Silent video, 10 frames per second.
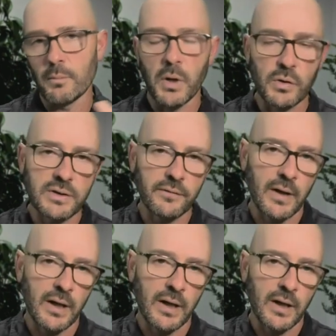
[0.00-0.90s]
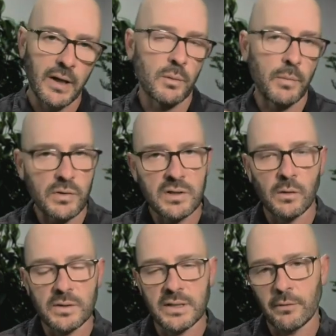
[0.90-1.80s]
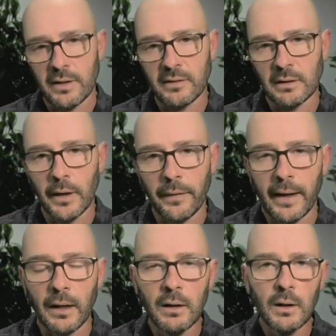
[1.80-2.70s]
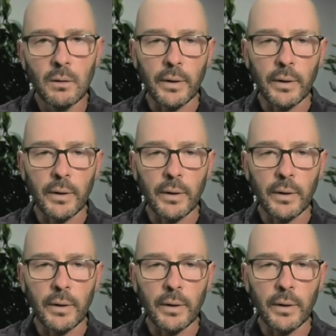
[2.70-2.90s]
the most toxic or anything like that.